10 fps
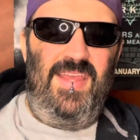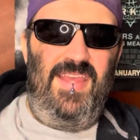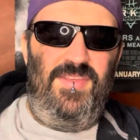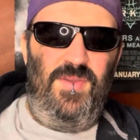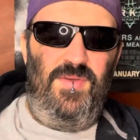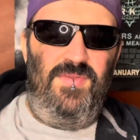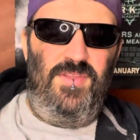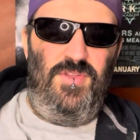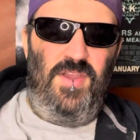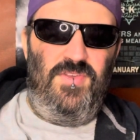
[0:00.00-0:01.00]
So the
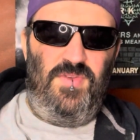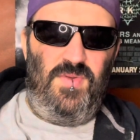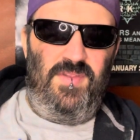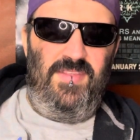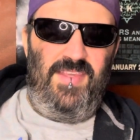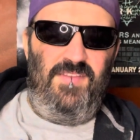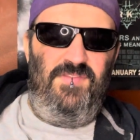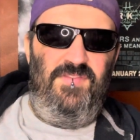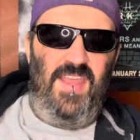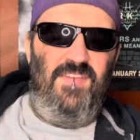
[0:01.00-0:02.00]
judge is sort of this like
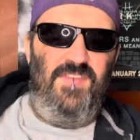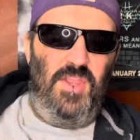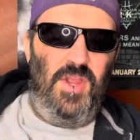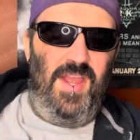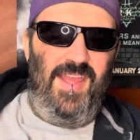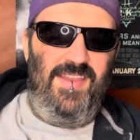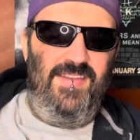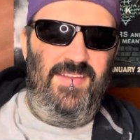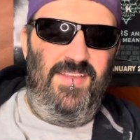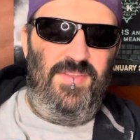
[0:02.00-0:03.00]
fake figurehead.
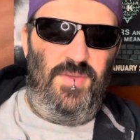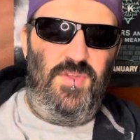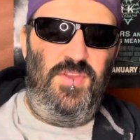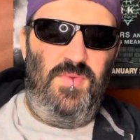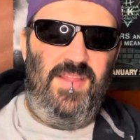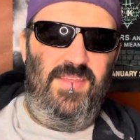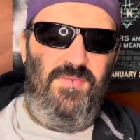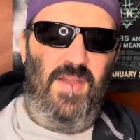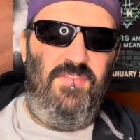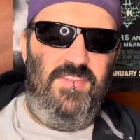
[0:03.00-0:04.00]
So she directly
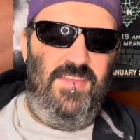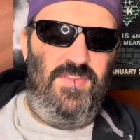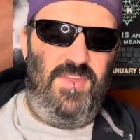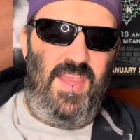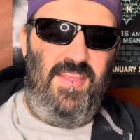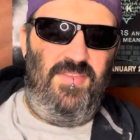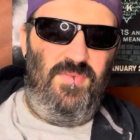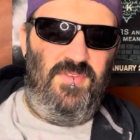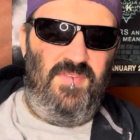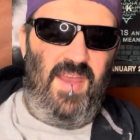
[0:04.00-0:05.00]
references, she has the
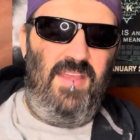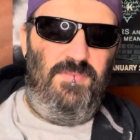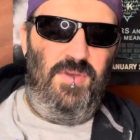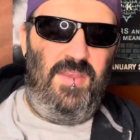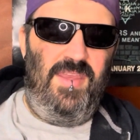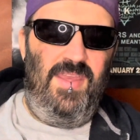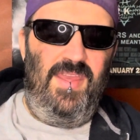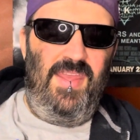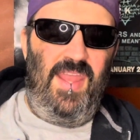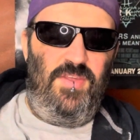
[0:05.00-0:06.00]
Wizard of Oz book,
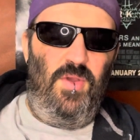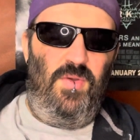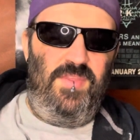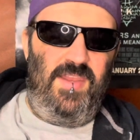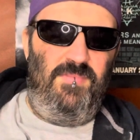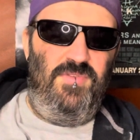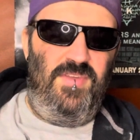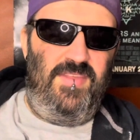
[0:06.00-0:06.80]
and she holds it up and she